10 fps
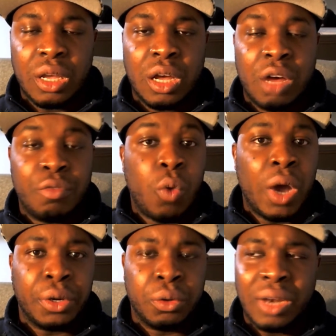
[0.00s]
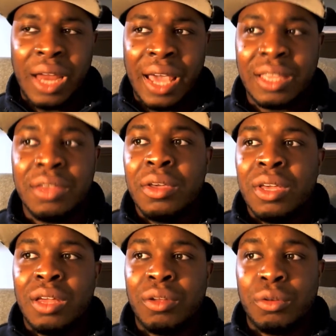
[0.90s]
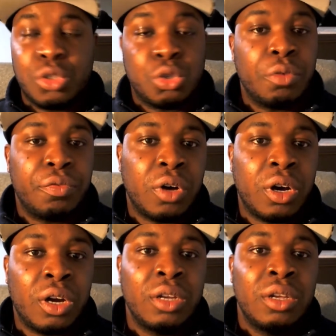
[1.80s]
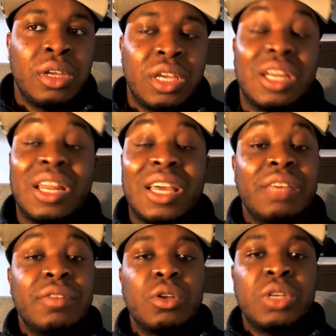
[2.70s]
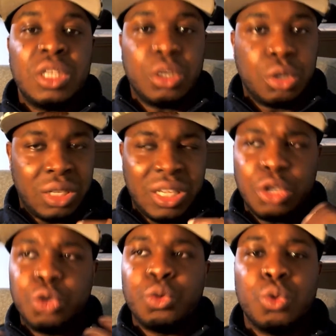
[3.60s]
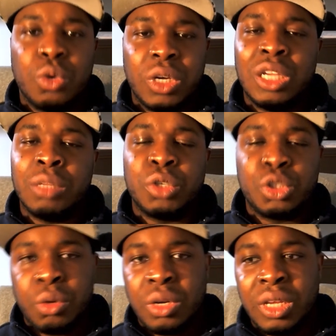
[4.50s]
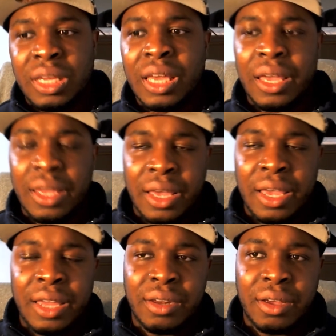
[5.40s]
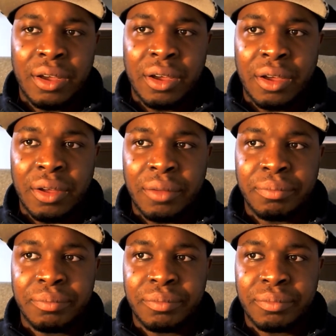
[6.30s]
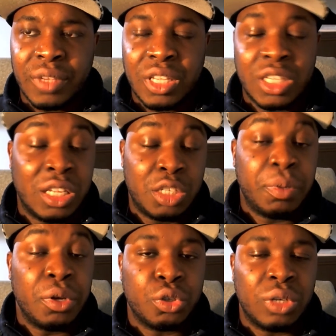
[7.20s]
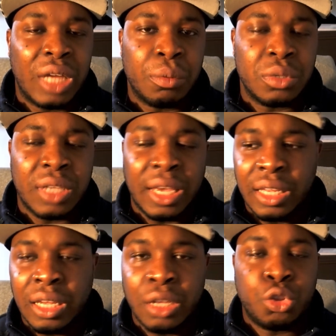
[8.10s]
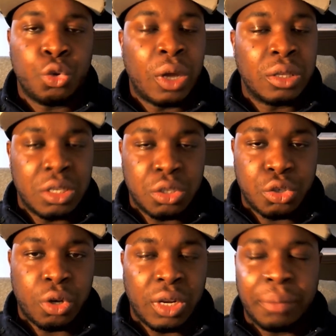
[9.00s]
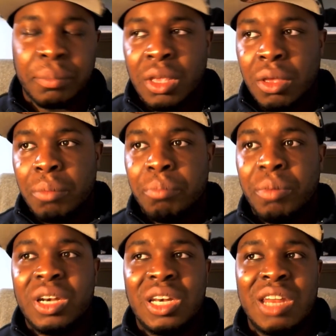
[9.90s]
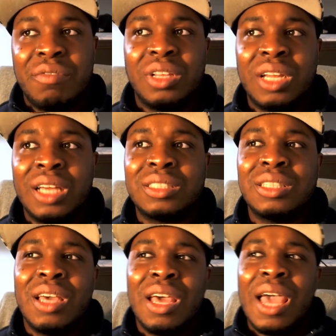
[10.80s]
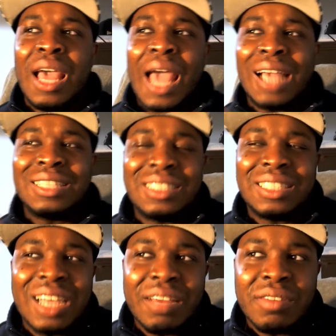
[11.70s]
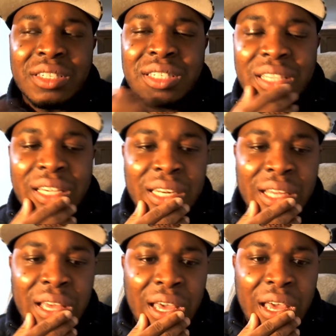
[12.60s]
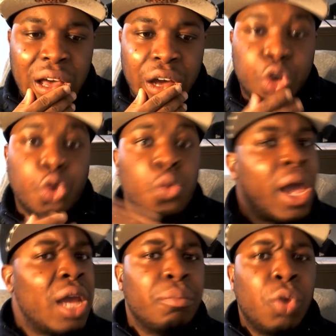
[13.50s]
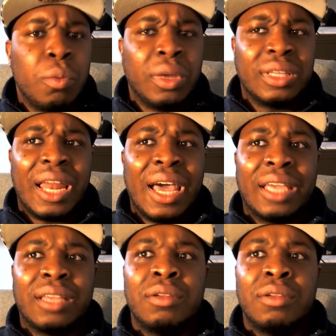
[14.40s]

of Wano. Like, so far, even though he grew in maturity and spiritually, I would say, throughout this journey, but nevertheless, I still haven't seen a grand moment like